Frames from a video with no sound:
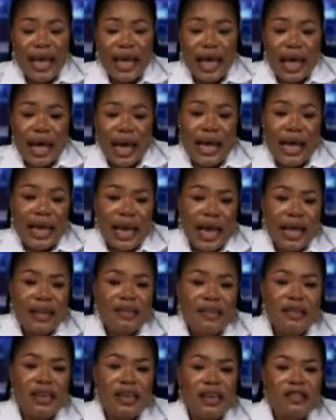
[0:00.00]
and
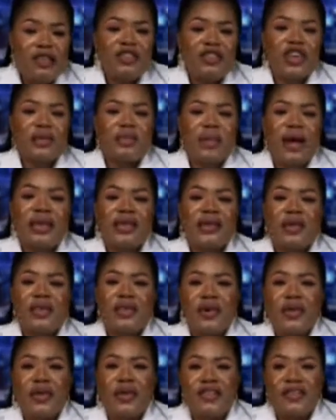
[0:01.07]
hence the decision by the
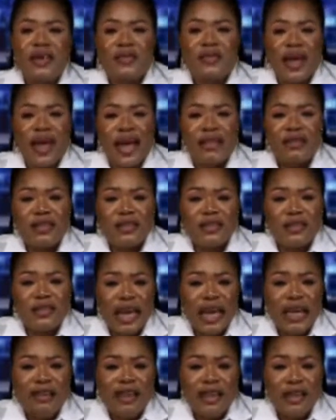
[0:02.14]
authority of heads of
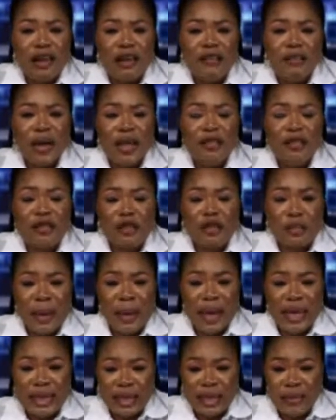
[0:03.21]
state and government to
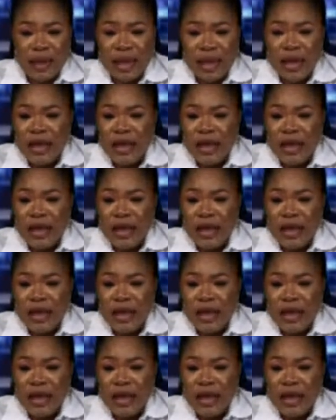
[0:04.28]
suspend them.